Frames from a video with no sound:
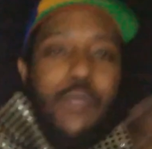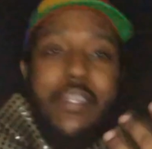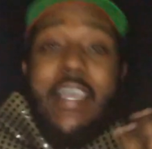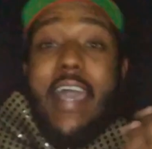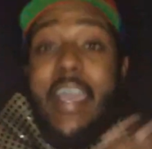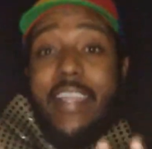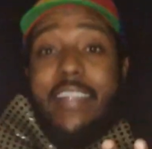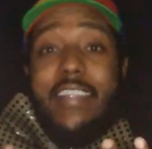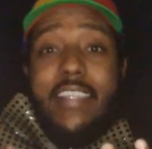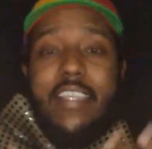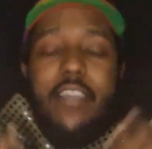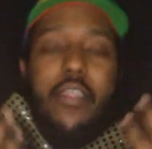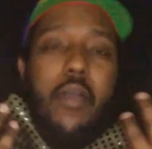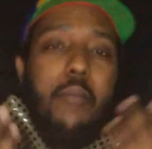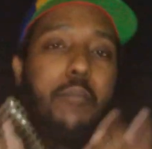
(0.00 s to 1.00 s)
with the
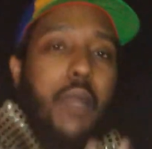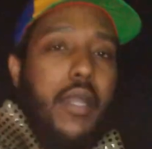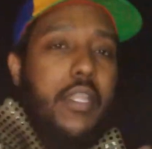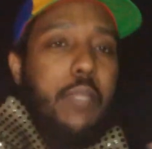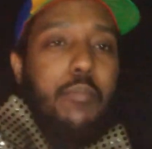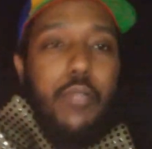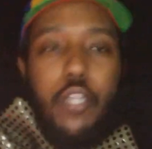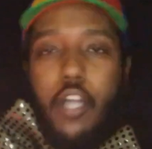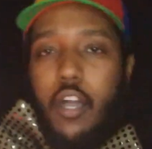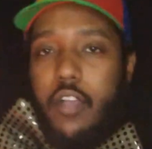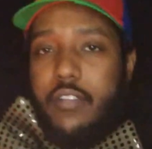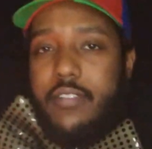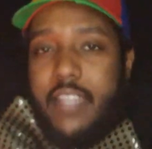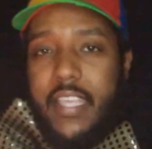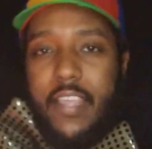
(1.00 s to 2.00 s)
idea that money
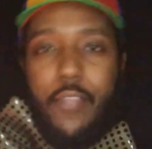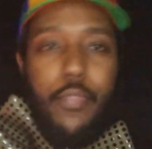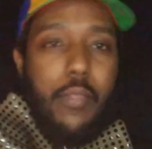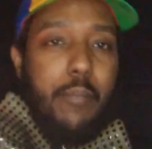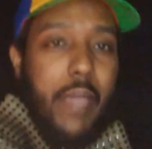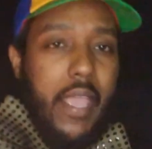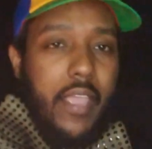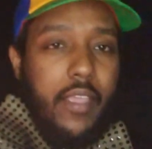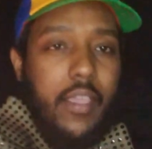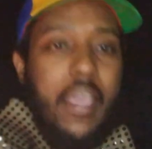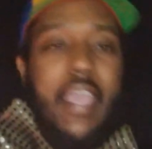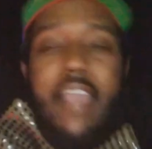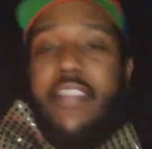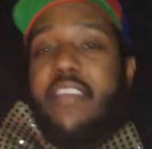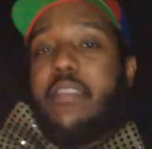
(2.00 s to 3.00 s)
belongs in the bank
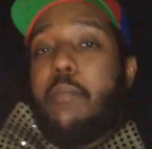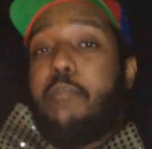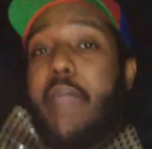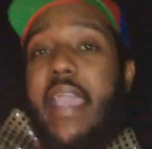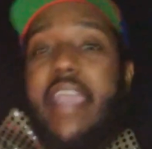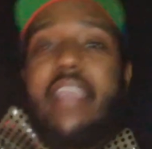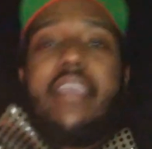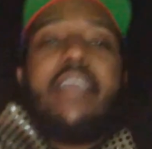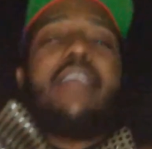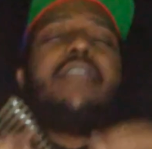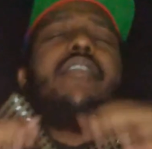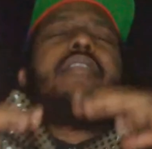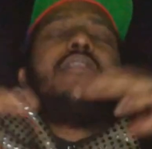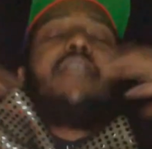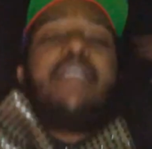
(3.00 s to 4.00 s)
and that the bank is
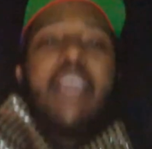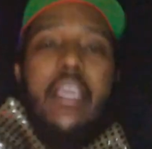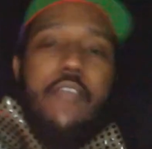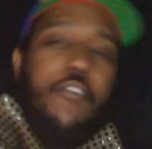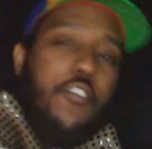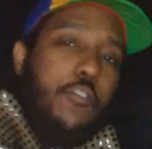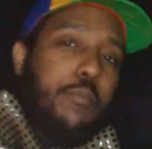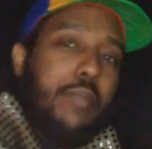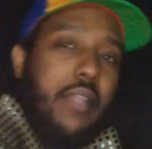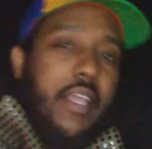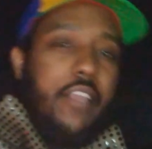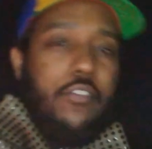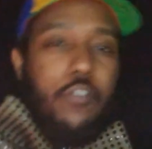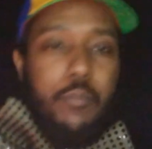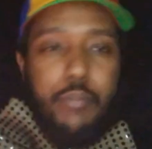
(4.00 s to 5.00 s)
the safest
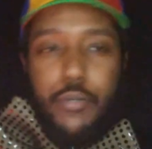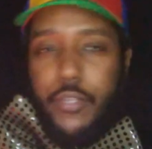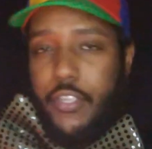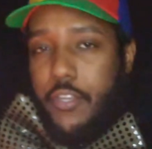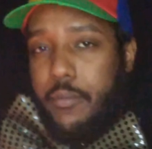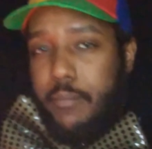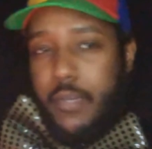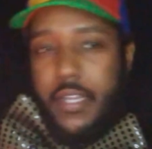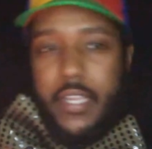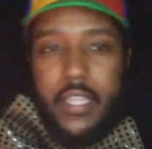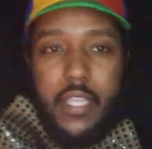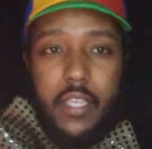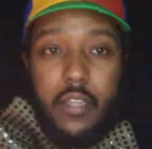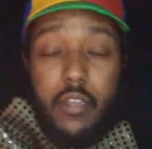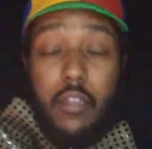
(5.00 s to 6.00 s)
place to put your
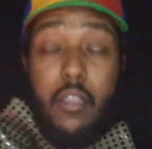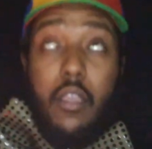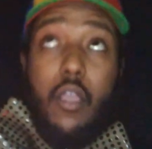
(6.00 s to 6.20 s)
money in.